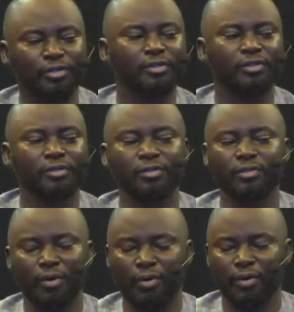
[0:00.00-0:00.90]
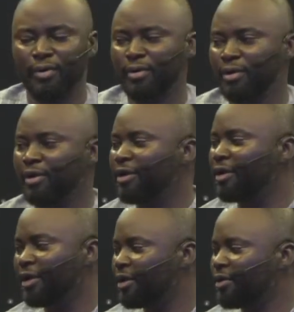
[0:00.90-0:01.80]
No.
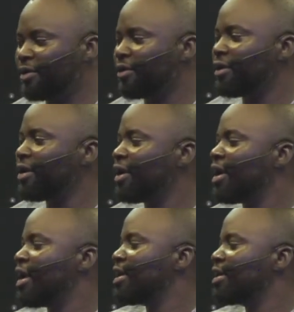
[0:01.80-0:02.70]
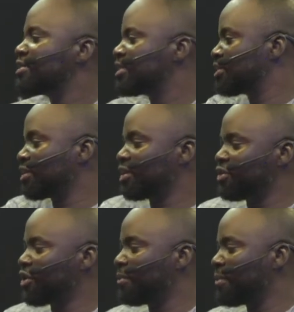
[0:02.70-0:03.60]
No. Sit on the
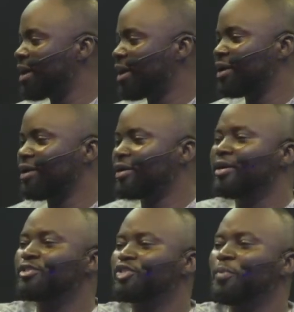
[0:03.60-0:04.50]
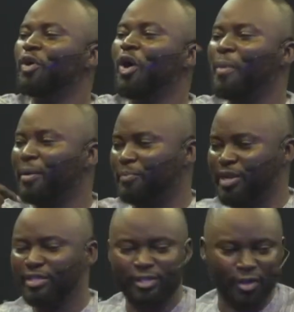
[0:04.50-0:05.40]
drum, Micah. To become and
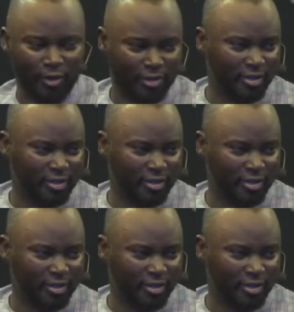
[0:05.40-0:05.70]
praise God.